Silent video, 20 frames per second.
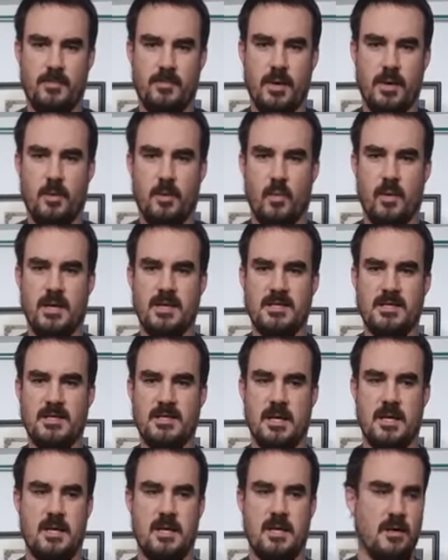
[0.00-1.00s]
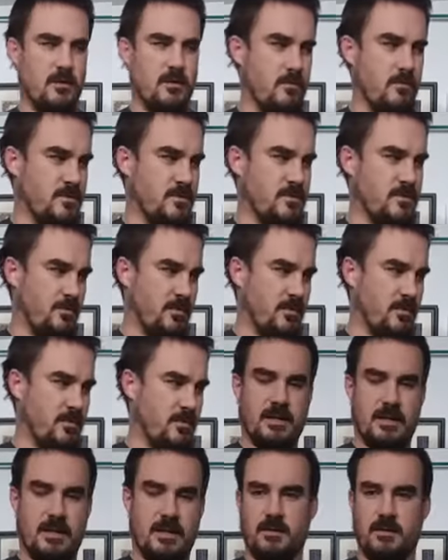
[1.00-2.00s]
people want to see
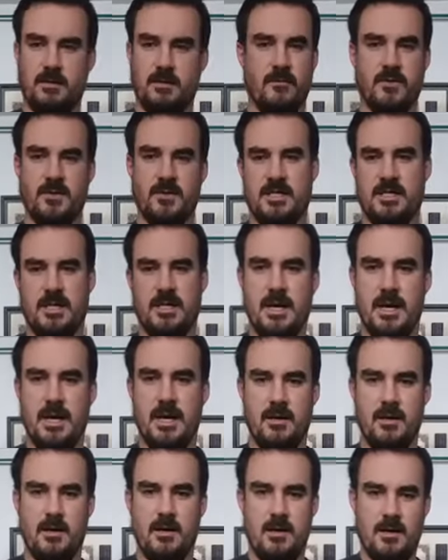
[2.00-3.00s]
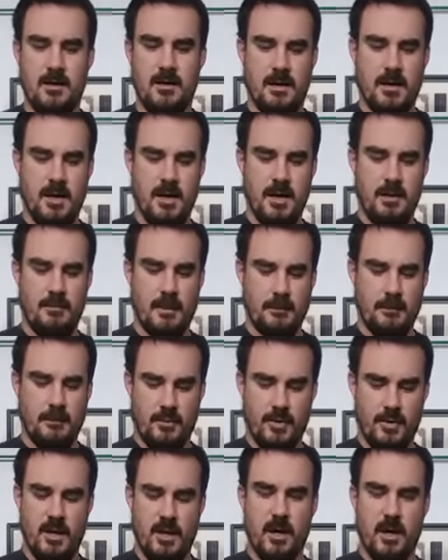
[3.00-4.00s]
something that they'll never see again. I'm
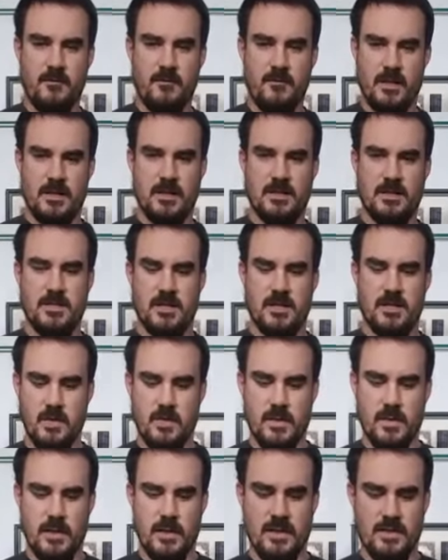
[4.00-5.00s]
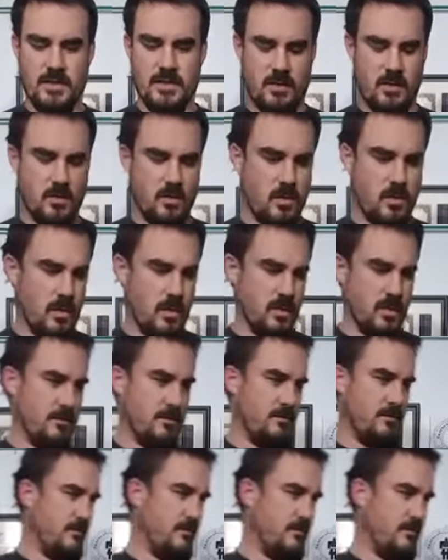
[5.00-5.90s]
pretty confident this is the only one of these in the whole world.